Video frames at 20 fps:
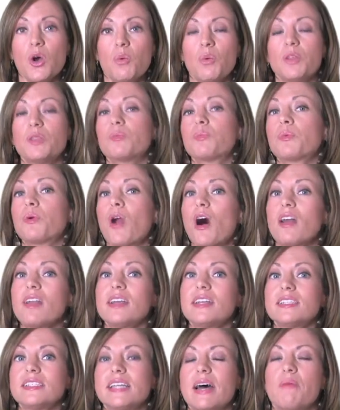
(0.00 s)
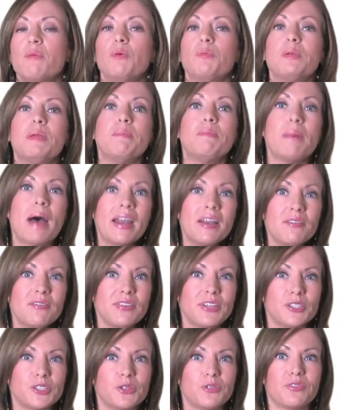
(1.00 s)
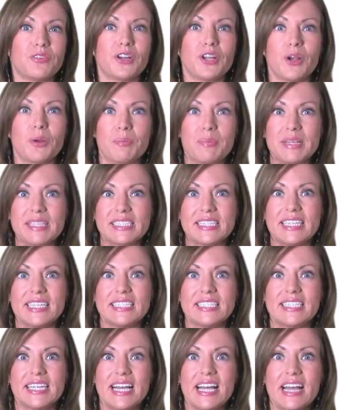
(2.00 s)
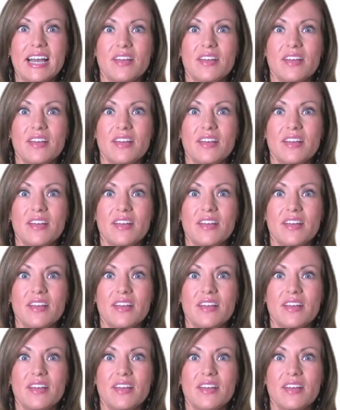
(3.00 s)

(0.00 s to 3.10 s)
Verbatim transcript: with products that will be beneficial for your business,